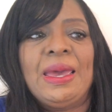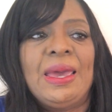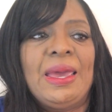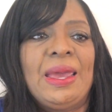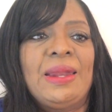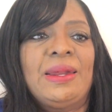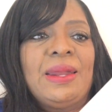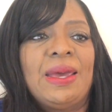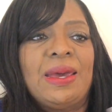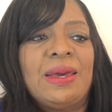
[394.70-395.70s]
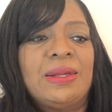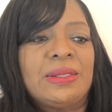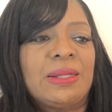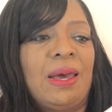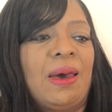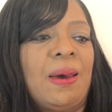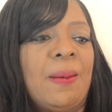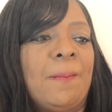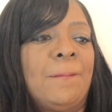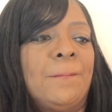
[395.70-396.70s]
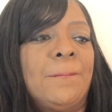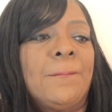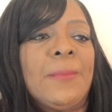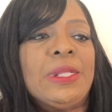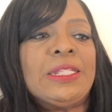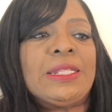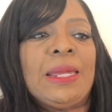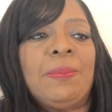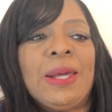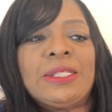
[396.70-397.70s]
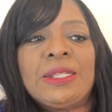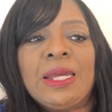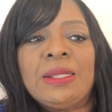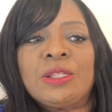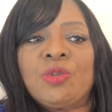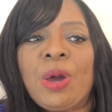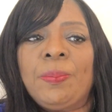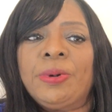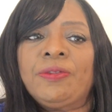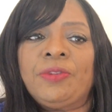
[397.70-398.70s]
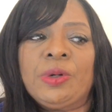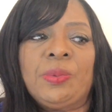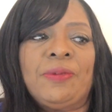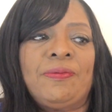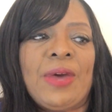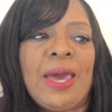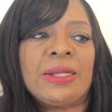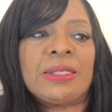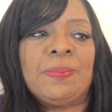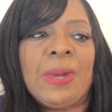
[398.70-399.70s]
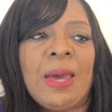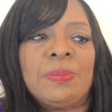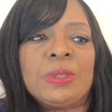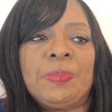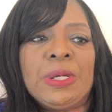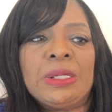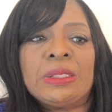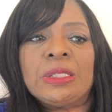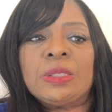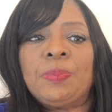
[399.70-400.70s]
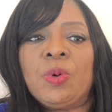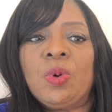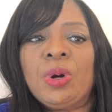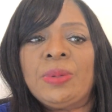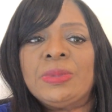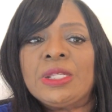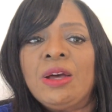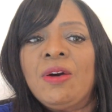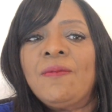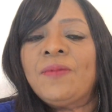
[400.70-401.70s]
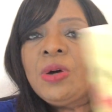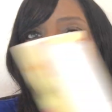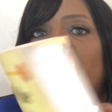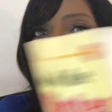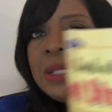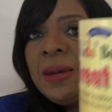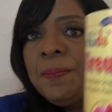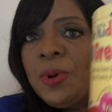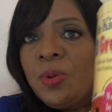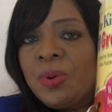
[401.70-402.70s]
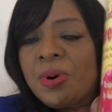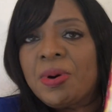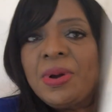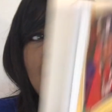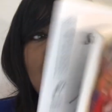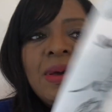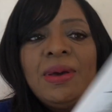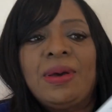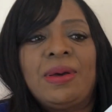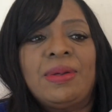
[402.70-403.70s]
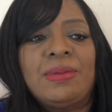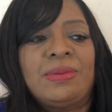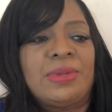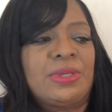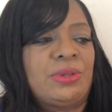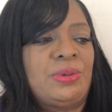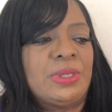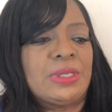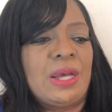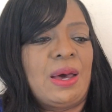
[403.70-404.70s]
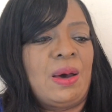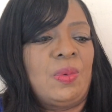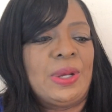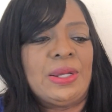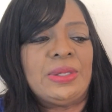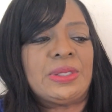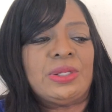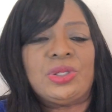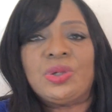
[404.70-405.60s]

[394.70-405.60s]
And it has state-by-state scrapbook filled with facts, maps, puzzles, poems, photos, and more. And the students always enjoy